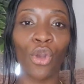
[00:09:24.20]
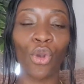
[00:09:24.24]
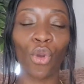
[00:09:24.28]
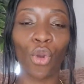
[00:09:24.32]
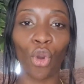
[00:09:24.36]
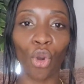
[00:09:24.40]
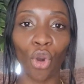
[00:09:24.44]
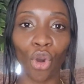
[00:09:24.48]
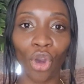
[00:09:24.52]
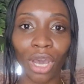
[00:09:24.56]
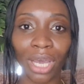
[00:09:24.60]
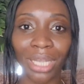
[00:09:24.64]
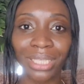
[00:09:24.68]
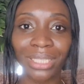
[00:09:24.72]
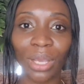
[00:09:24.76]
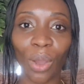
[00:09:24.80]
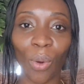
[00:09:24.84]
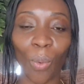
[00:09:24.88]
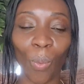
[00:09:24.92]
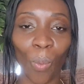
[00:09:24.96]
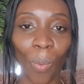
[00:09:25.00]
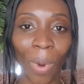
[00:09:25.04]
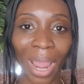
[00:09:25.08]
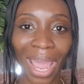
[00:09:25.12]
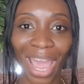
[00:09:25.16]
God,
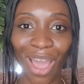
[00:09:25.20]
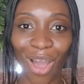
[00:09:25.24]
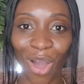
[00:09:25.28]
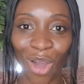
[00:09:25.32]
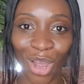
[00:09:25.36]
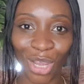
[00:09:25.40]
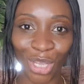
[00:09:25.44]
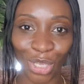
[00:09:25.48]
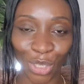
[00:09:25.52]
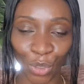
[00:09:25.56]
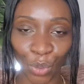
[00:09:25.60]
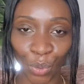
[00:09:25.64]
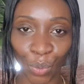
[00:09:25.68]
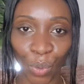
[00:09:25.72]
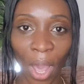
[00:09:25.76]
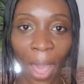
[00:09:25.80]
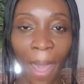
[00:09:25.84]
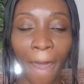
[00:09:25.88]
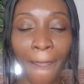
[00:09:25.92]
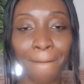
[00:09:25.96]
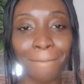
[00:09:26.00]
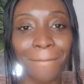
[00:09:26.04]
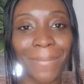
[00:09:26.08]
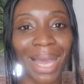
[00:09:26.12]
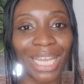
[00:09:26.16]
Where Are You?
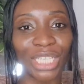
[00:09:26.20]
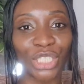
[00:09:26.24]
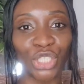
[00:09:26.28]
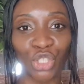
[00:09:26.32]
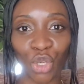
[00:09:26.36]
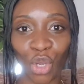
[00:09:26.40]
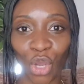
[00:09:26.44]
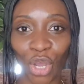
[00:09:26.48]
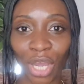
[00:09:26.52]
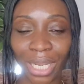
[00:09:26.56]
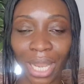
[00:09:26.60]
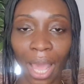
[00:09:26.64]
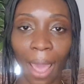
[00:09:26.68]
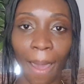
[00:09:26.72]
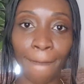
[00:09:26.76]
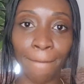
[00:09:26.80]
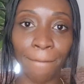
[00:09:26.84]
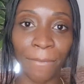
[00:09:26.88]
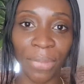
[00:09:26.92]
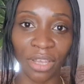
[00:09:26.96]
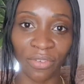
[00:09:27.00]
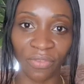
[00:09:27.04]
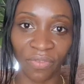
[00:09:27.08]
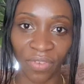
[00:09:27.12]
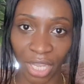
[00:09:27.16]
By John
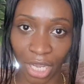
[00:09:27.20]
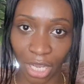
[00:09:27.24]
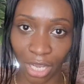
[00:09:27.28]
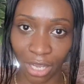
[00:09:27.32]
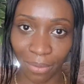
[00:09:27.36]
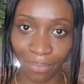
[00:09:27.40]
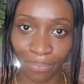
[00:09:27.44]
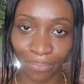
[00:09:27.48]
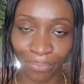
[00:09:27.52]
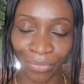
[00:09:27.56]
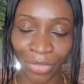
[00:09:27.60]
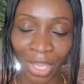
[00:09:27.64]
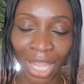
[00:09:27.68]
Bevere.